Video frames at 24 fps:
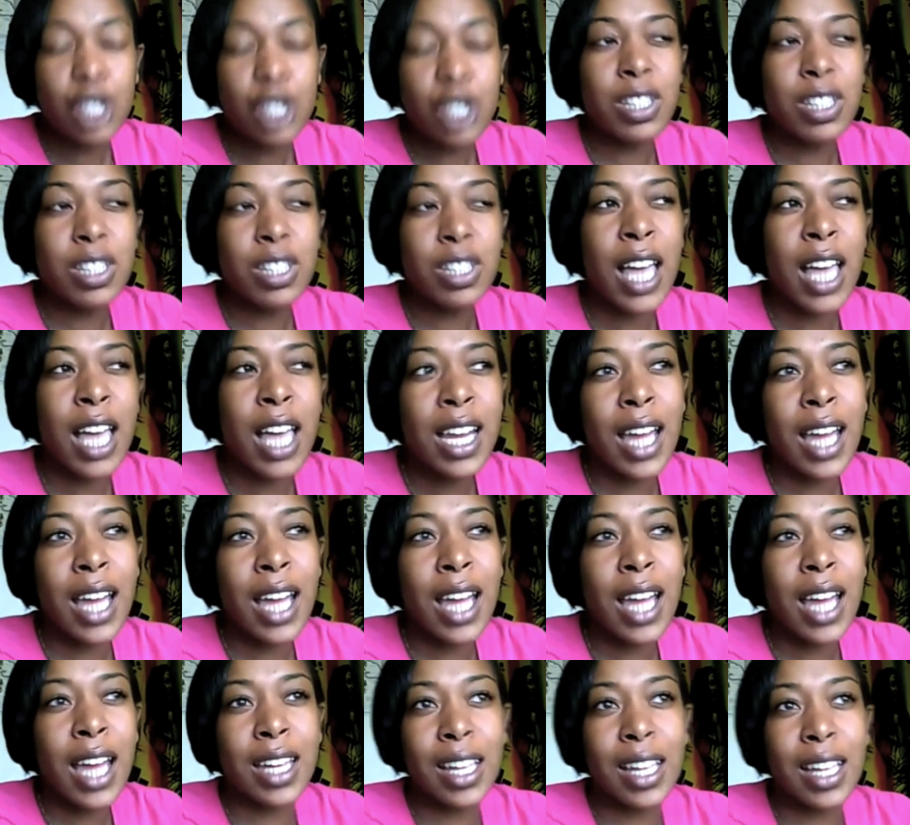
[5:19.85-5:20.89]
to
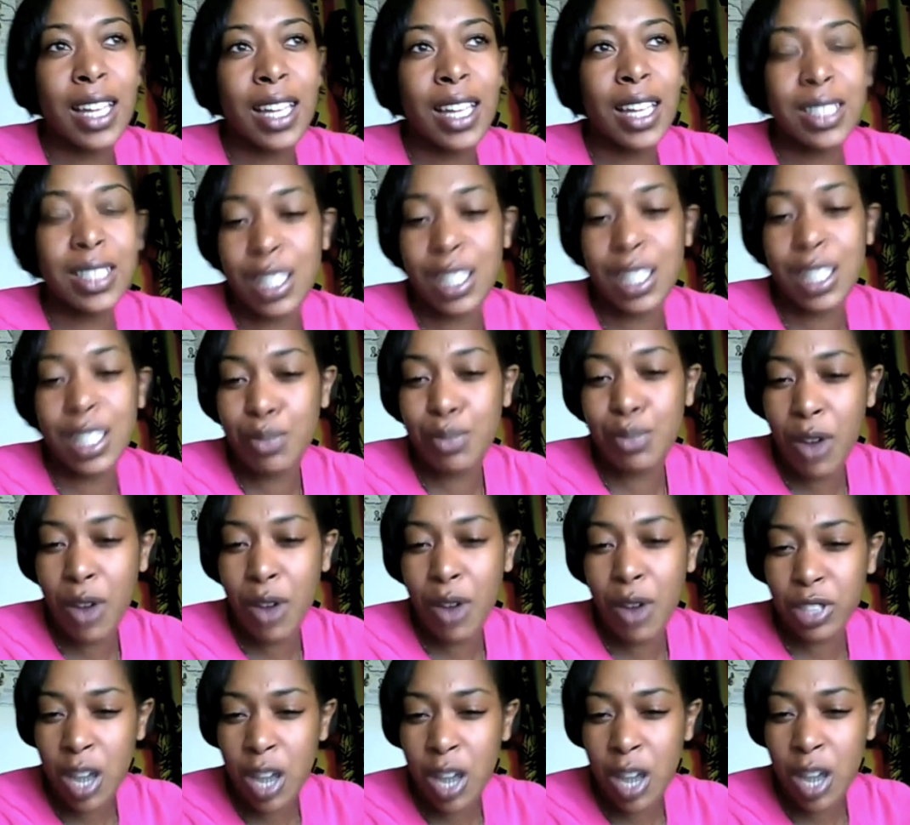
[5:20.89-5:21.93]
retaliate against it is
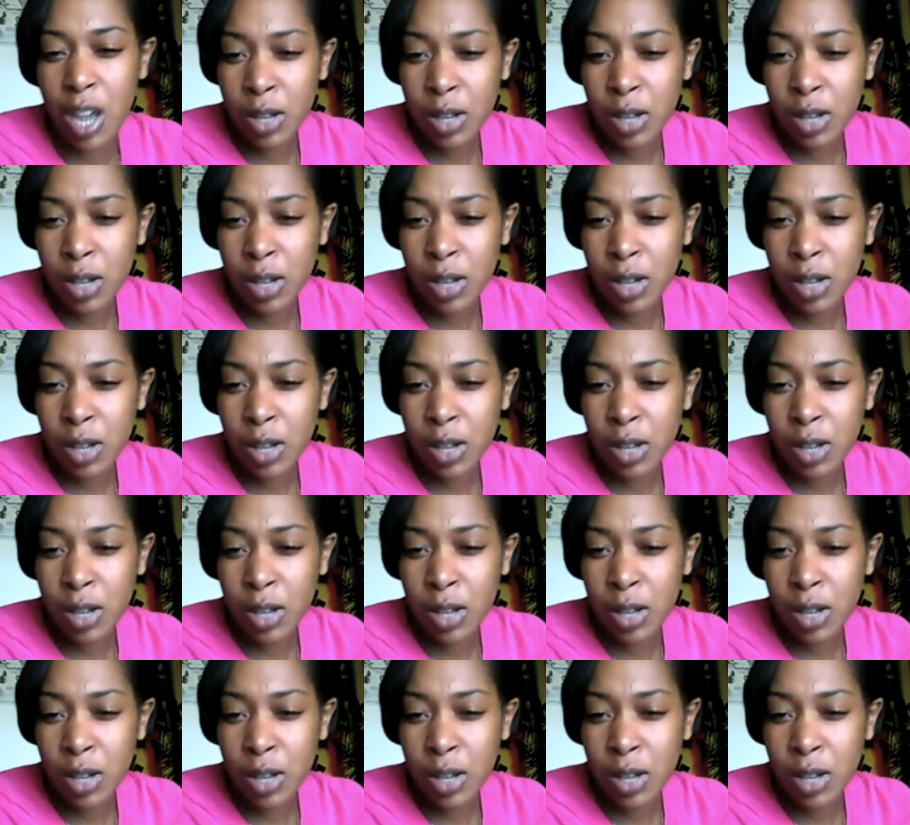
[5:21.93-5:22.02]
rather